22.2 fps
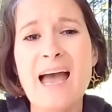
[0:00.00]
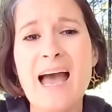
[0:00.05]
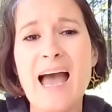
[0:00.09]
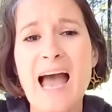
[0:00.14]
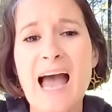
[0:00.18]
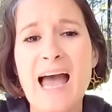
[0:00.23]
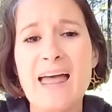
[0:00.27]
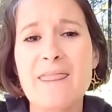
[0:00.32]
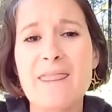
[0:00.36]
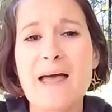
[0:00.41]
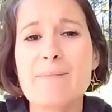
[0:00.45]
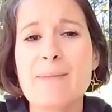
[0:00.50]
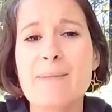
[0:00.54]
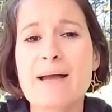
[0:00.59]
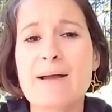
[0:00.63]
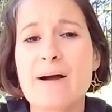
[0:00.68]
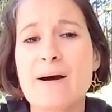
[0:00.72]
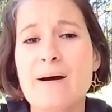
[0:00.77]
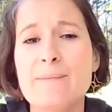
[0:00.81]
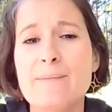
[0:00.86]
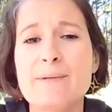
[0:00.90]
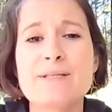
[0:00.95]
and that my
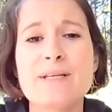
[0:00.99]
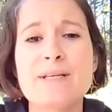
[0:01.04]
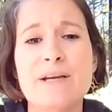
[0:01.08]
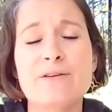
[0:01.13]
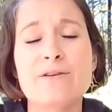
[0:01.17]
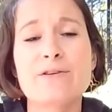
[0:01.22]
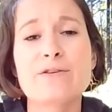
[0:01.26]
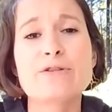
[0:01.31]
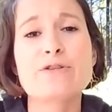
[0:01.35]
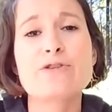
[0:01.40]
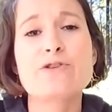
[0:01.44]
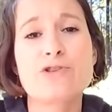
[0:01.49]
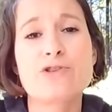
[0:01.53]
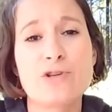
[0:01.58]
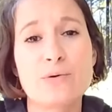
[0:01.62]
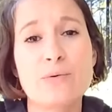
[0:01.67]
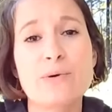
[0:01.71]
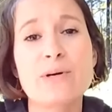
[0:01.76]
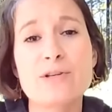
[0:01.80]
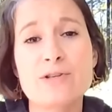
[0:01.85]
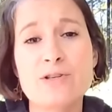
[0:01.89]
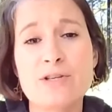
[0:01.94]
commentator's
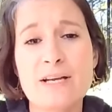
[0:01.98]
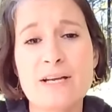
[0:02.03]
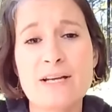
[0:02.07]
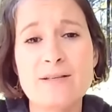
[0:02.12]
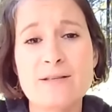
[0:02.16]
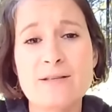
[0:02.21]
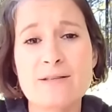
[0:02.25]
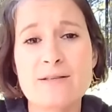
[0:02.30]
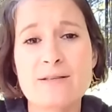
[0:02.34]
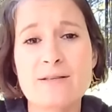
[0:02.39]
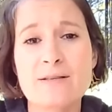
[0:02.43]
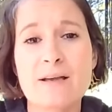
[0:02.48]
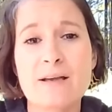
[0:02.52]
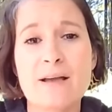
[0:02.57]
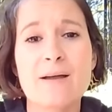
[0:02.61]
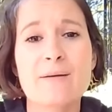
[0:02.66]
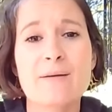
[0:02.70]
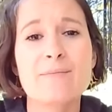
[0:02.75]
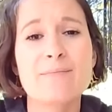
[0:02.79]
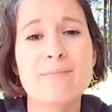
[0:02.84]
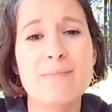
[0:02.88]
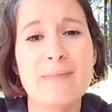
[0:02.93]
Jewishness
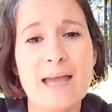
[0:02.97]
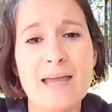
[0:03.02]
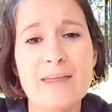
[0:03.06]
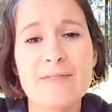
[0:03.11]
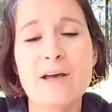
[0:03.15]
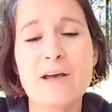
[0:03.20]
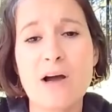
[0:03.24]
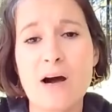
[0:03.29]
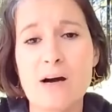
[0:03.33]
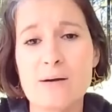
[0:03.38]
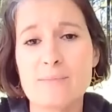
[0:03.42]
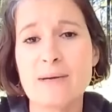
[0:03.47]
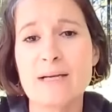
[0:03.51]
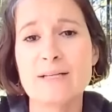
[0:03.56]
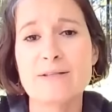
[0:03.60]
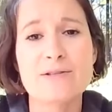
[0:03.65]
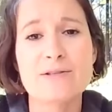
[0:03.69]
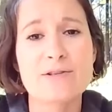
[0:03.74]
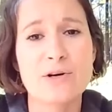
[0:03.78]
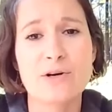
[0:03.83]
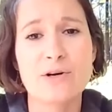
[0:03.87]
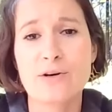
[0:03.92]
made the
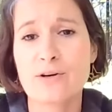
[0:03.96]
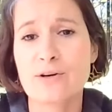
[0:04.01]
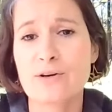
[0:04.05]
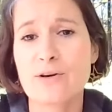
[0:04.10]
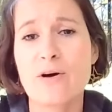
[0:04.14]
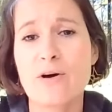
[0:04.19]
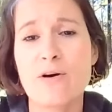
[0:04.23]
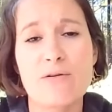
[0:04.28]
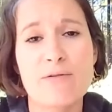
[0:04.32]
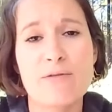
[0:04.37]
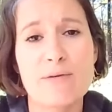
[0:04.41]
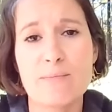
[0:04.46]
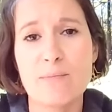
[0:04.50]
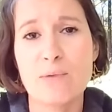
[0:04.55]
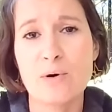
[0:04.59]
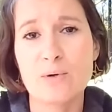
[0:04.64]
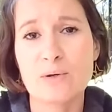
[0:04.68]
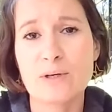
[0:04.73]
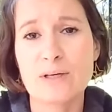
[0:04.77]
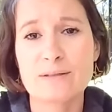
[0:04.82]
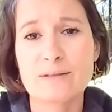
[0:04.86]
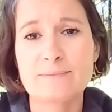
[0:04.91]
comments hurt all the
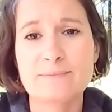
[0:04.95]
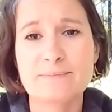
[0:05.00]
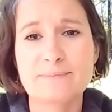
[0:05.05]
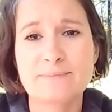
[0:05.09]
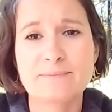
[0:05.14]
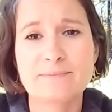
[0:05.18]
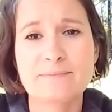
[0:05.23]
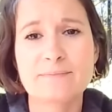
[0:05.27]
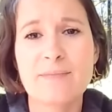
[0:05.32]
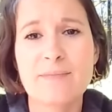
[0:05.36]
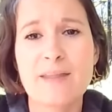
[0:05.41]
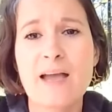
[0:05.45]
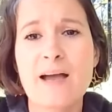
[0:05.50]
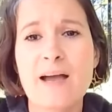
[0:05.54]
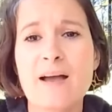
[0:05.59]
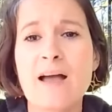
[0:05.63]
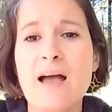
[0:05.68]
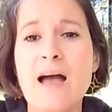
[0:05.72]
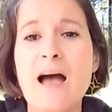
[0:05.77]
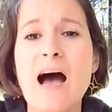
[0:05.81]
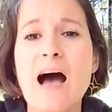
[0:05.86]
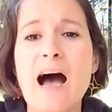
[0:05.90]
more.
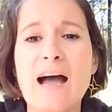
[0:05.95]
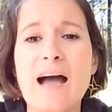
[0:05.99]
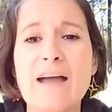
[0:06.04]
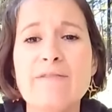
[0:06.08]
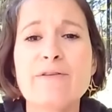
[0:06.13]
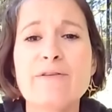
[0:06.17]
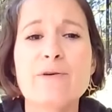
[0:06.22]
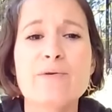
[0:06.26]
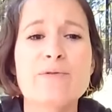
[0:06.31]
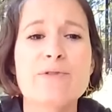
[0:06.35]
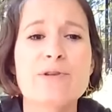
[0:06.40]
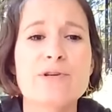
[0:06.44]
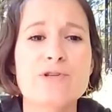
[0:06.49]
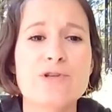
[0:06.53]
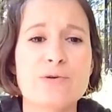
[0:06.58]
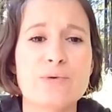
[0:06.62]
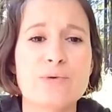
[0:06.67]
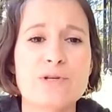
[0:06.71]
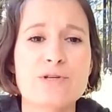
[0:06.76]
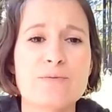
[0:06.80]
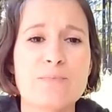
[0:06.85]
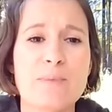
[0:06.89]
I view the
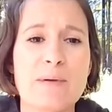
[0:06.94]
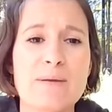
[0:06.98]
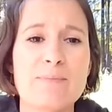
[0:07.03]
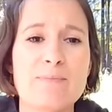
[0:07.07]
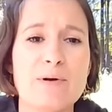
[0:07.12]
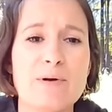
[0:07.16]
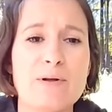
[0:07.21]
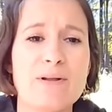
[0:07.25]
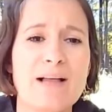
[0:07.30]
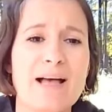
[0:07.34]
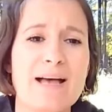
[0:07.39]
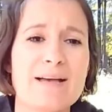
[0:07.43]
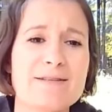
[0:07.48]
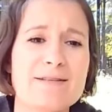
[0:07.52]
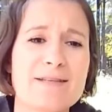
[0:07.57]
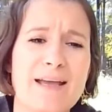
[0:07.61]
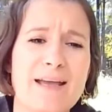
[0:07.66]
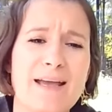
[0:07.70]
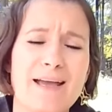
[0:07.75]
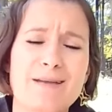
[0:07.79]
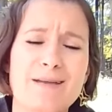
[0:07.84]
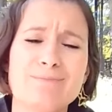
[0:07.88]
Jewish people as
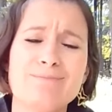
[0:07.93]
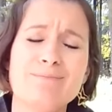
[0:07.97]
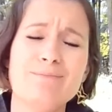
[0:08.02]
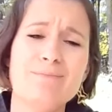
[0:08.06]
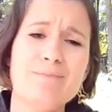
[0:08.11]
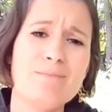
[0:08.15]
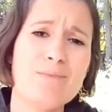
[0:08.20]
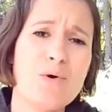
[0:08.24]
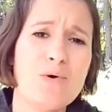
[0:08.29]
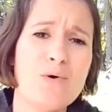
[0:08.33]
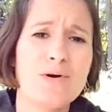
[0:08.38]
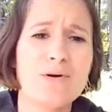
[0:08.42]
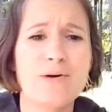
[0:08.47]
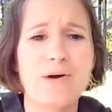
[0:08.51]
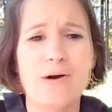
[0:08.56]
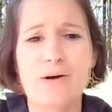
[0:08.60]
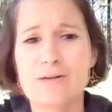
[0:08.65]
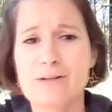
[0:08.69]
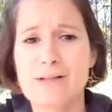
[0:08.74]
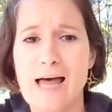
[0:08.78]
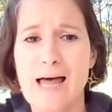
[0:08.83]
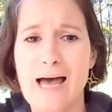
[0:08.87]
a more
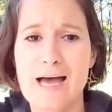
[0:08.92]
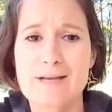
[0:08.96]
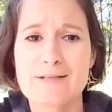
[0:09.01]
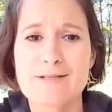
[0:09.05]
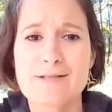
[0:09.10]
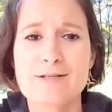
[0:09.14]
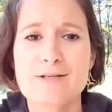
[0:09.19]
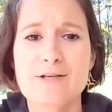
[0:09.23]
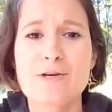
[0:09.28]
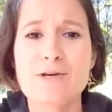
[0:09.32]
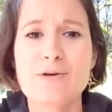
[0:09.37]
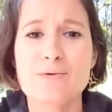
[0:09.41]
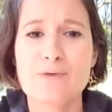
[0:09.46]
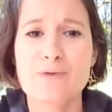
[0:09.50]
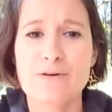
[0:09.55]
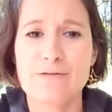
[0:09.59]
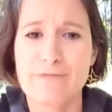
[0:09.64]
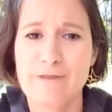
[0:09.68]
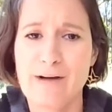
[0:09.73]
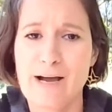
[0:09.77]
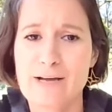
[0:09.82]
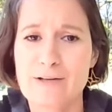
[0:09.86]
or less
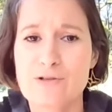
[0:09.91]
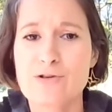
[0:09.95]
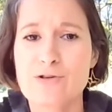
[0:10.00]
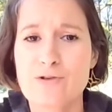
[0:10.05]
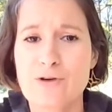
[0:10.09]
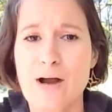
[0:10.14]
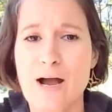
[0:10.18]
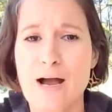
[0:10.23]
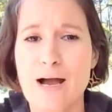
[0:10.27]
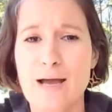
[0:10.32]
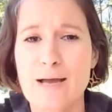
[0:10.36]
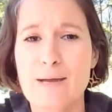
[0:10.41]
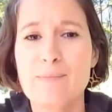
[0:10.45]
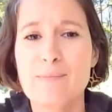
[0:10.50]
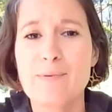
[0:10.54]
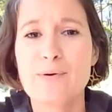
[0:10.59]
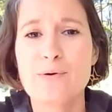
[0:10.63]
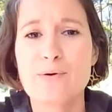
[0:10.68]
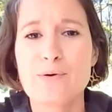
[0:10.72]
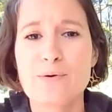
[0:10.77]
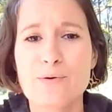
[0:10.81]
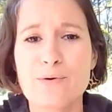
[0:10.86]
unified tribe
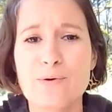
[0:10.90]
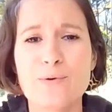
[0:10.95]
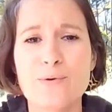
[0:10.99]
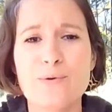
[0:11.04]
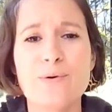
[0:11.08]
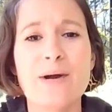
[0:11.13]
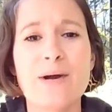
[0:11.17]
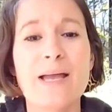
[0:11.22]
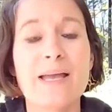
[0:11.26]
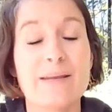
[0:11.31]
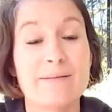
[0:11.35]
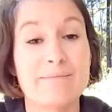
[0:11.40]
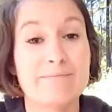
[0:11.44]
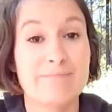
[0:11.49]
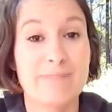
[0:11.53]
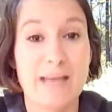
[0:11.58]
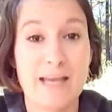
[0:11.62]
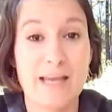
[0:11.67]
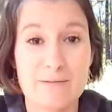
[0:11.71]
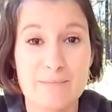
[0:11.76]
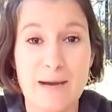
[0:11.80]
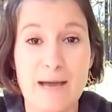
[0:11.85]
who,
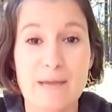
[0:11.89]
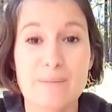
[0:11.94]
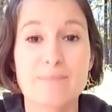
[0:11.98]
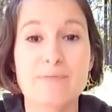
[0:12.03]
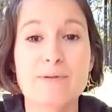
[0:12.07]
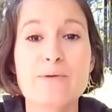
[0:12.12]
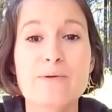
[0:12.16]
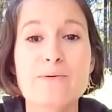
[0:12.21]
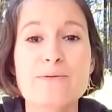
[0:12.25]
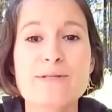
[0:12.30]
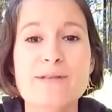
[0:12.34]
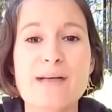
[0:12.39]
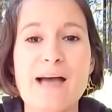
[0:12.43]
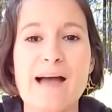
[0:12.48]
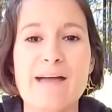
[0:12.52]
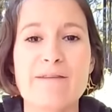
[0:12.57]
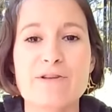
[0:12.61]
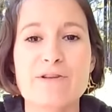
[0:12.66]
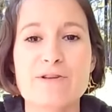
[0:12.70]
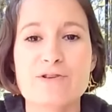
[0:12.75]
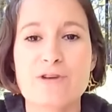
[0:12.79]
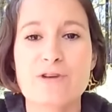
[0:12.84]
in my blue sky
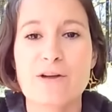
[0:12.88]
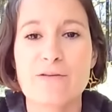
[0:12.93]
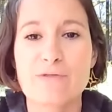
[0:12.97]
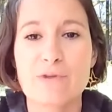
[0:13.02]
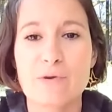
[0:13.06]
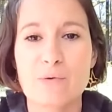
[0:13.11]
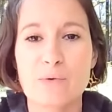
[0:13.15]
vision of the